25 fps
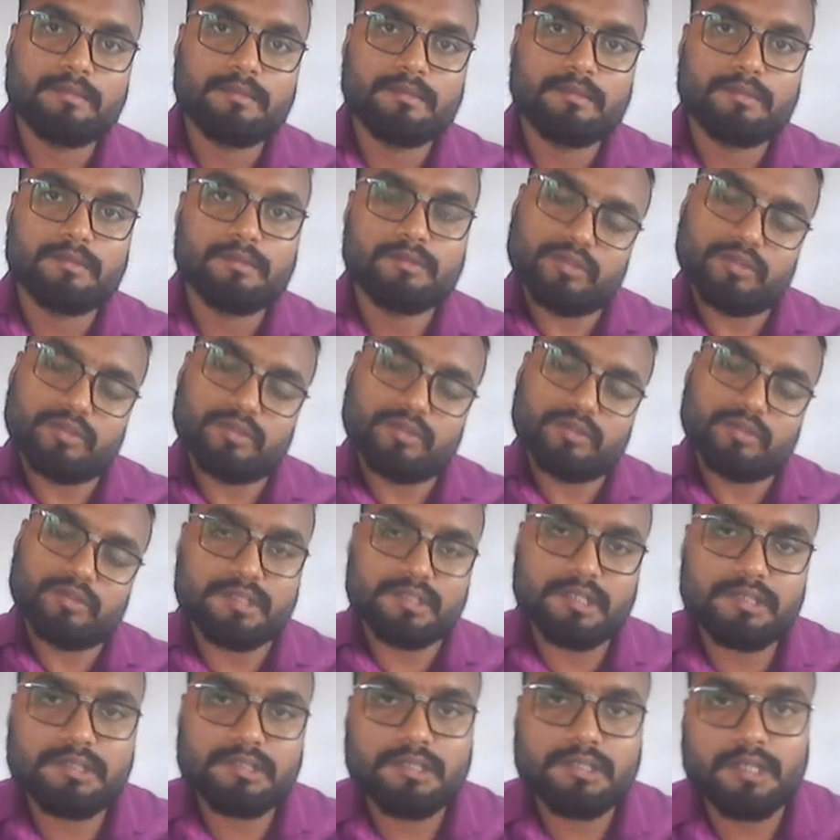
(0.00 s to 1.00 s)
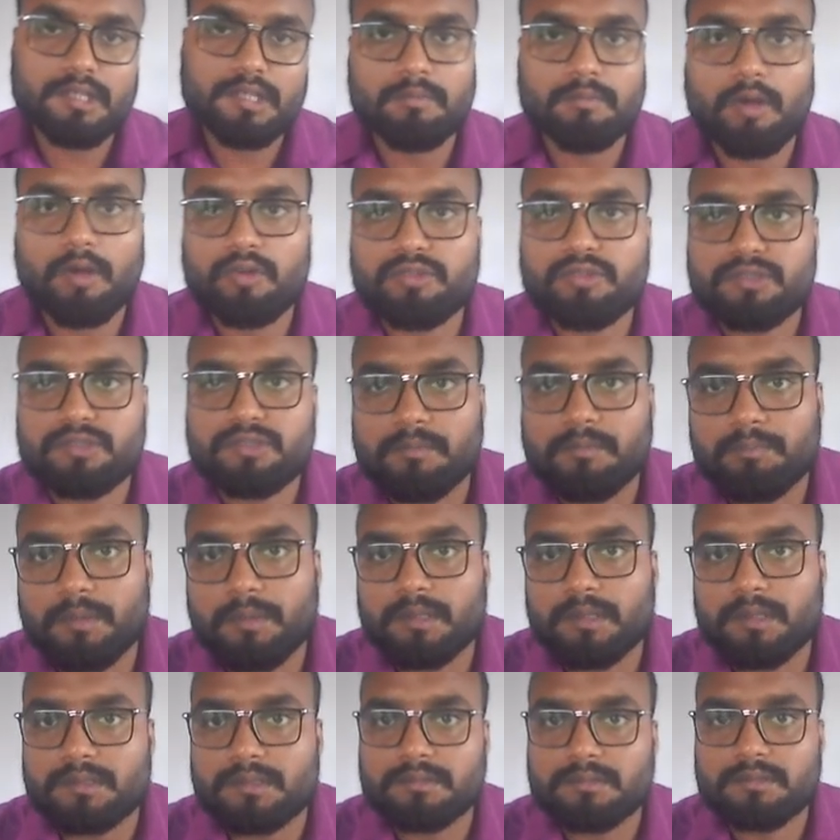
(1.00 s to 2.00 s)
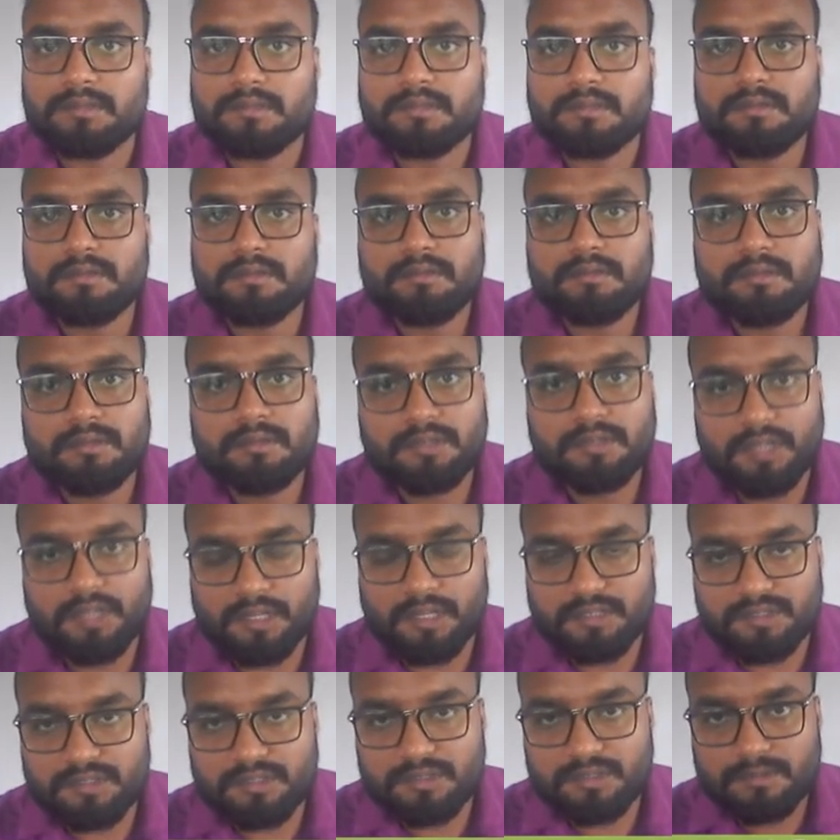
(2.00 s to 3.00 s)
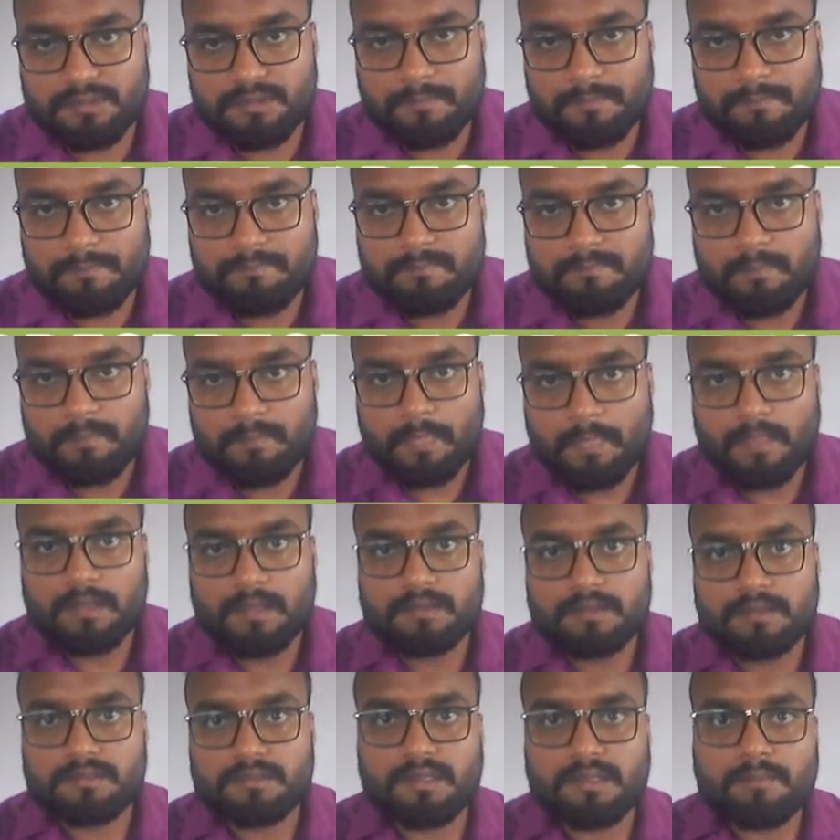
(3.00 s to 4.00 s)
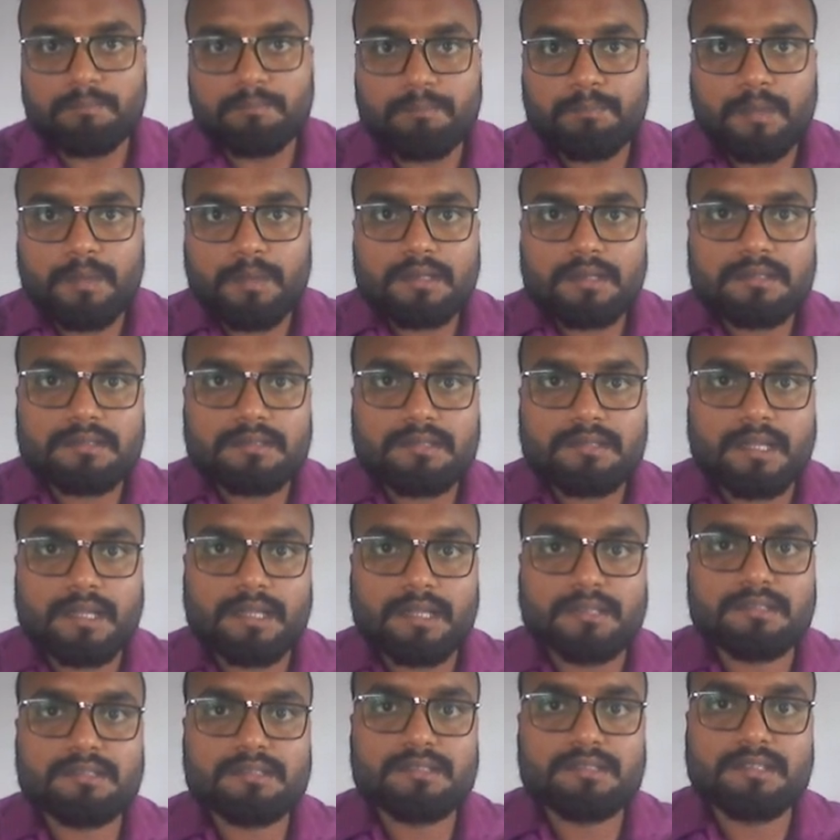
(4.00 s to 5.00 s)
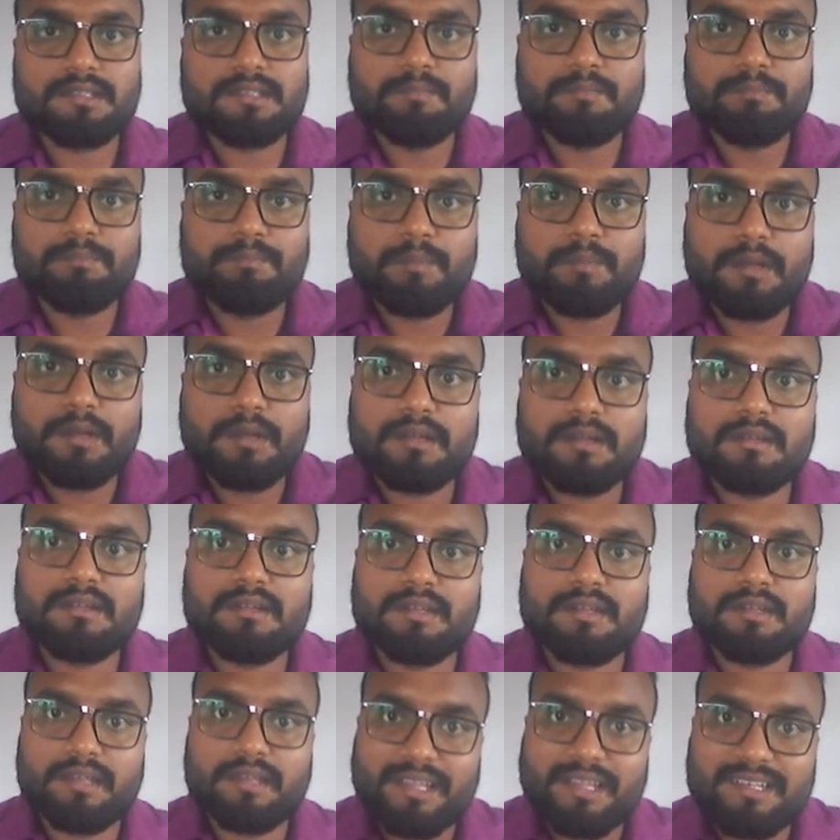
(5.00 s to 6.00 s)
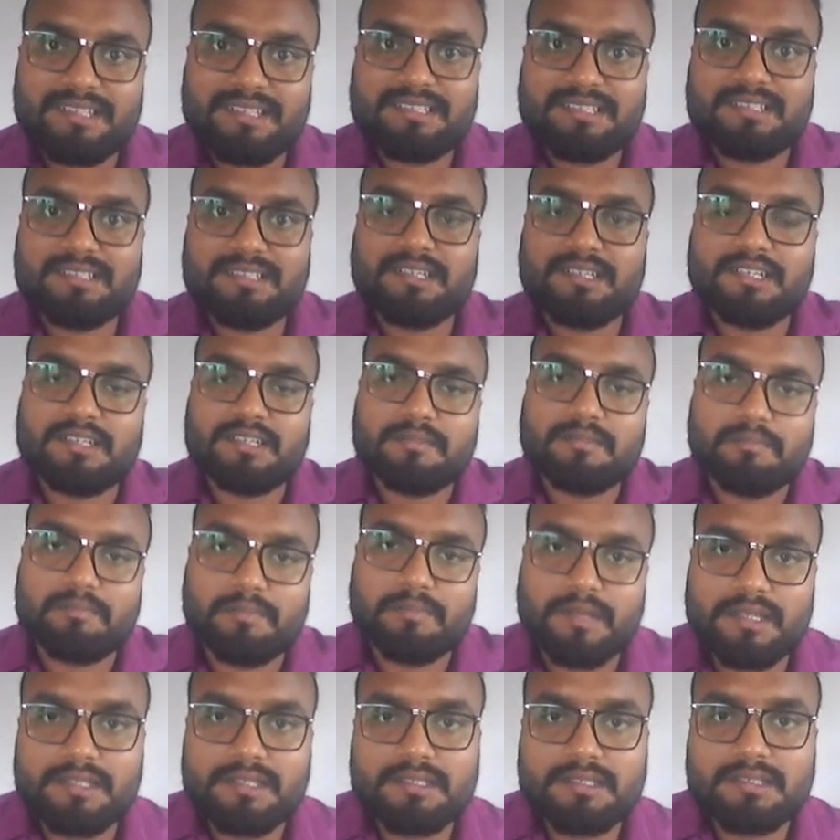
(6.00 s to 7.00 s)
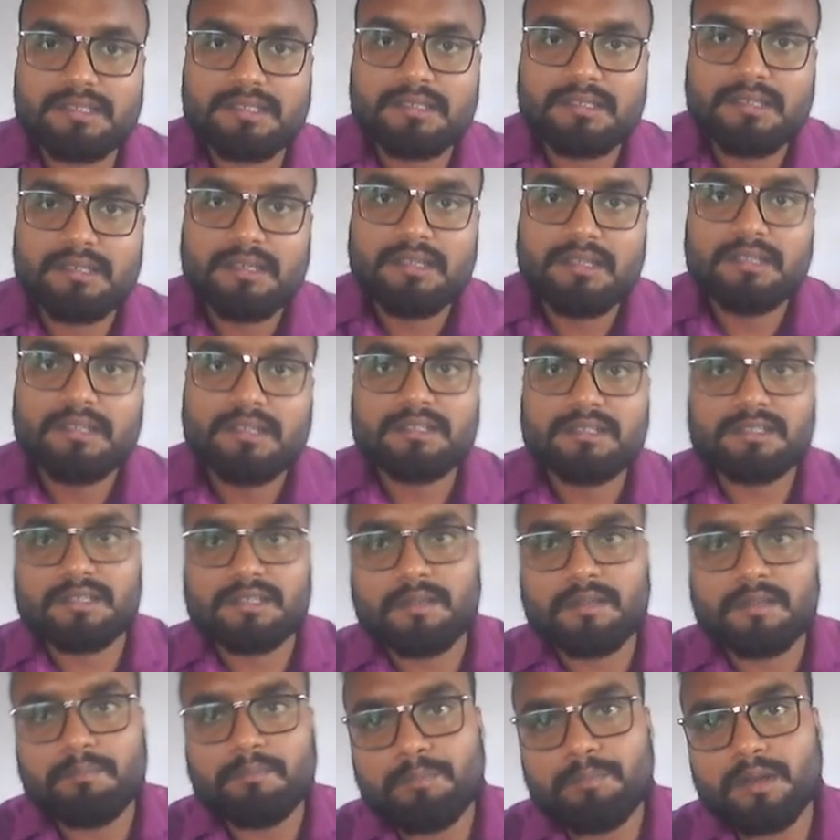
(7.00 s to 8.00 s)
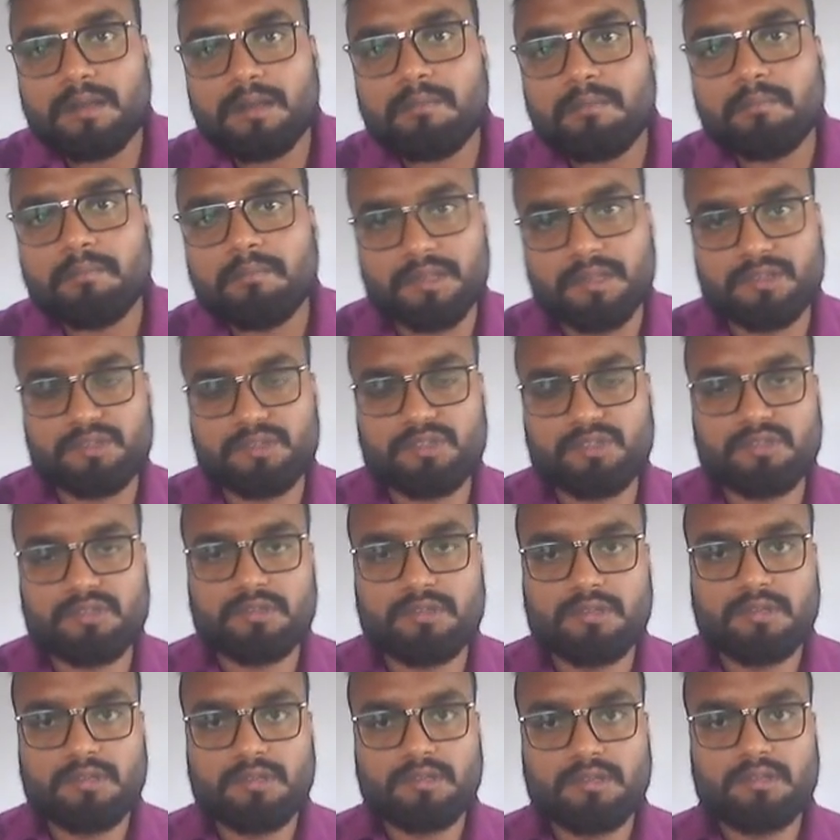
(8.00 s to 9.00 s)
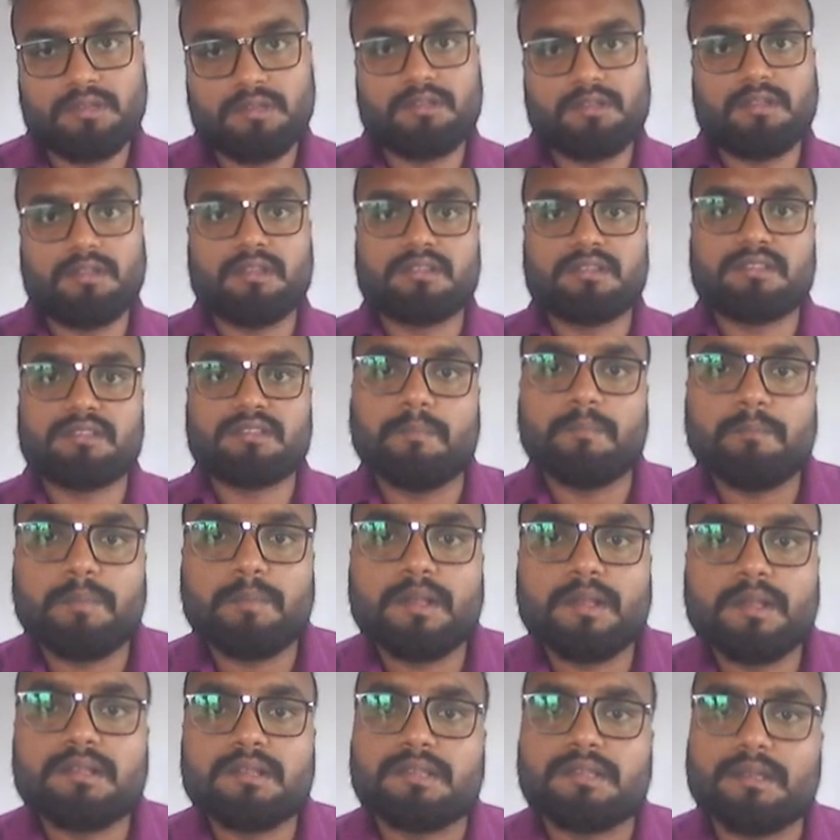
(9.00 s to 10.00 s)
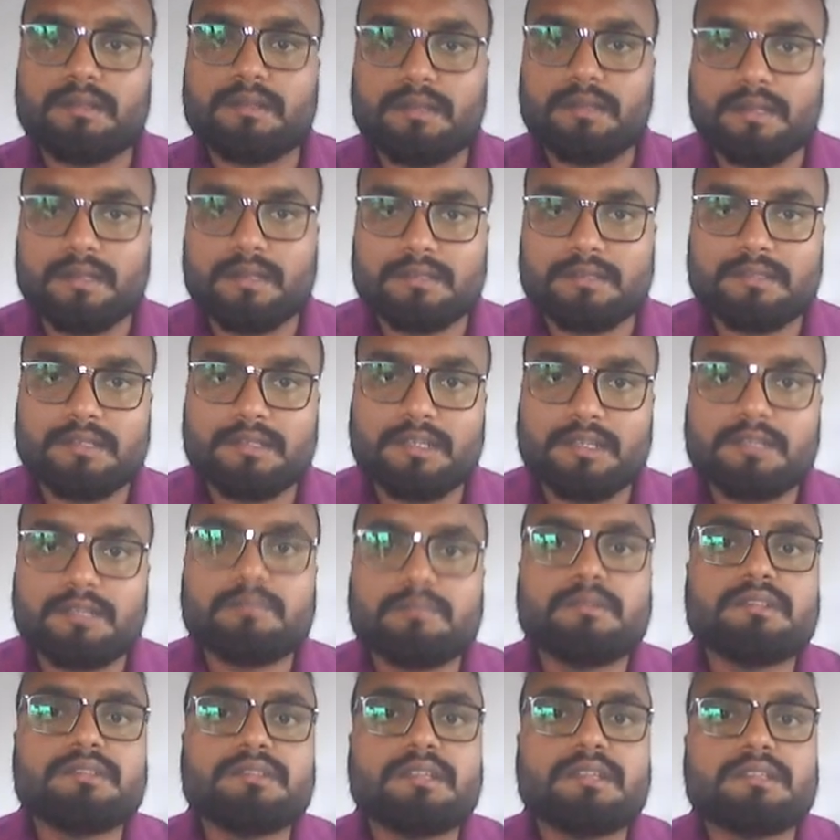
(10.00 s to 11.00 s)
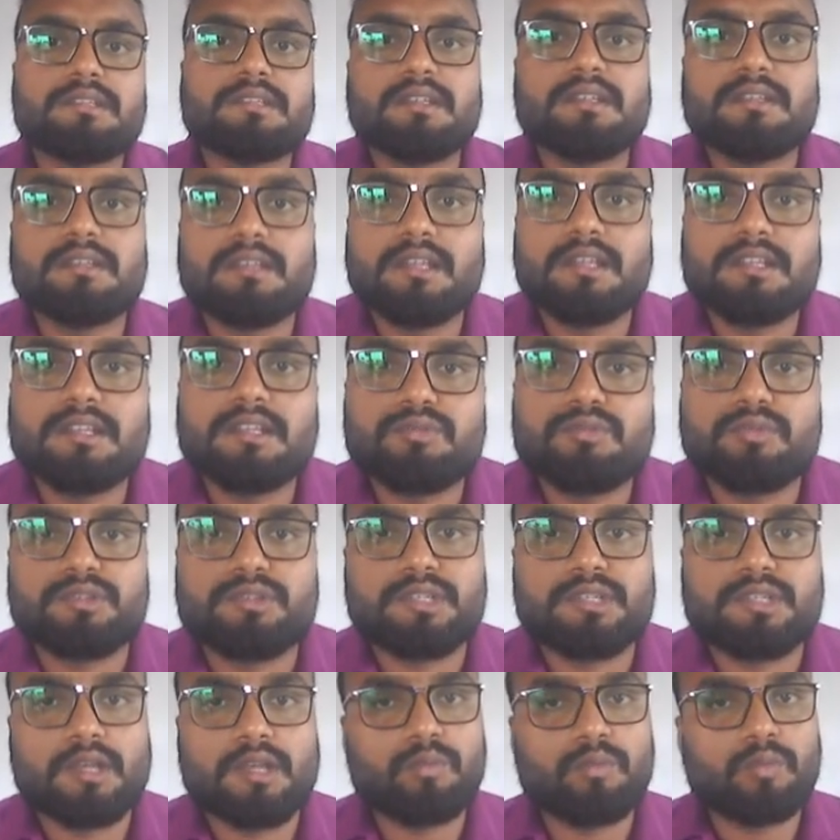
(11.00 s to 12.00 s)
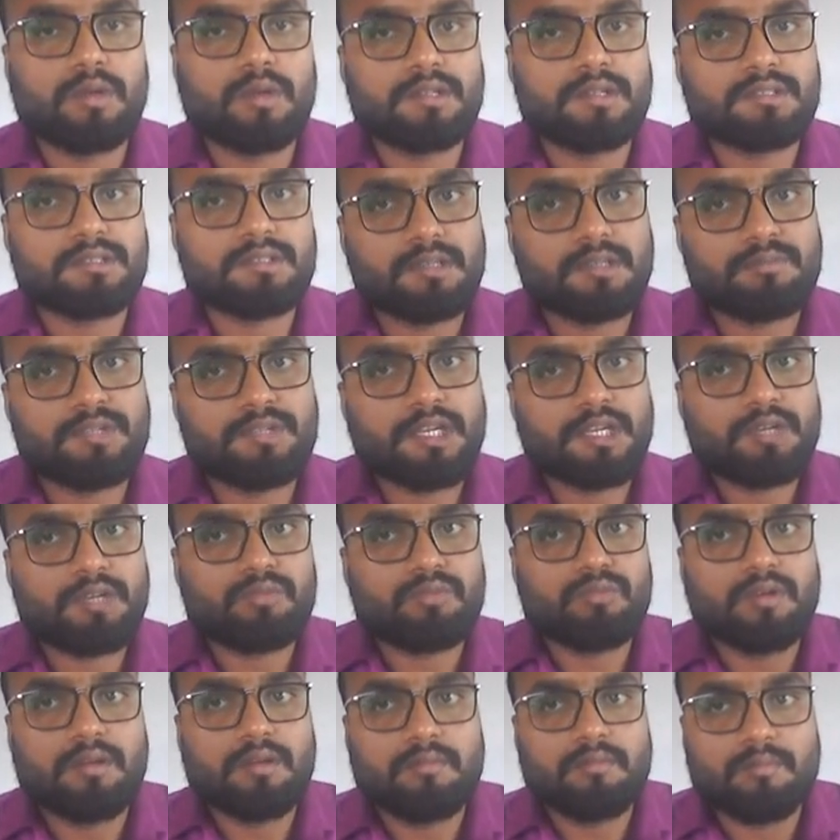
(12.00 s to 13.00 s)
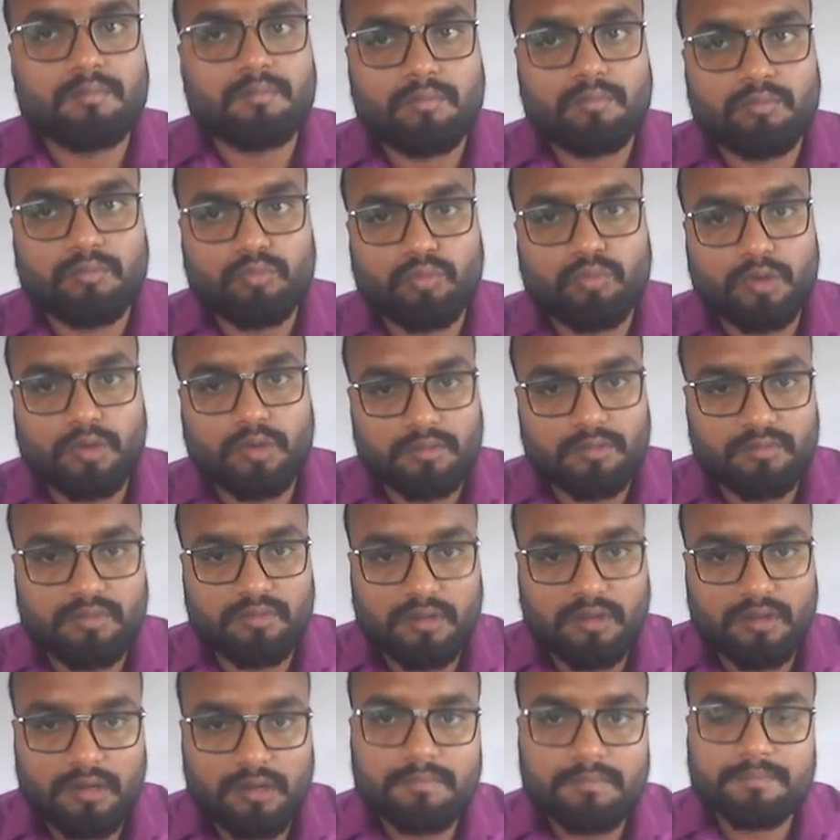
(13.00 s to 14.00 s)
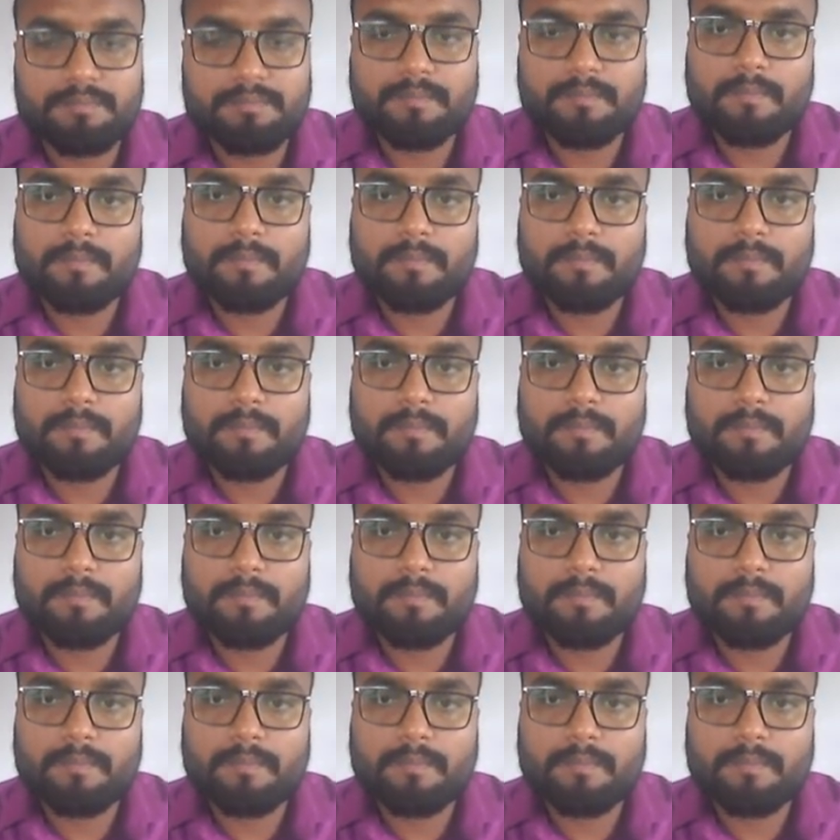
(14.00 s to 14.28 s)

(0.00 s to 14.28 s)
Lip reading: So this is about simple tense. Simple tense, it means, simple means the simple sentence. It means the sentence which have one subject, one verb,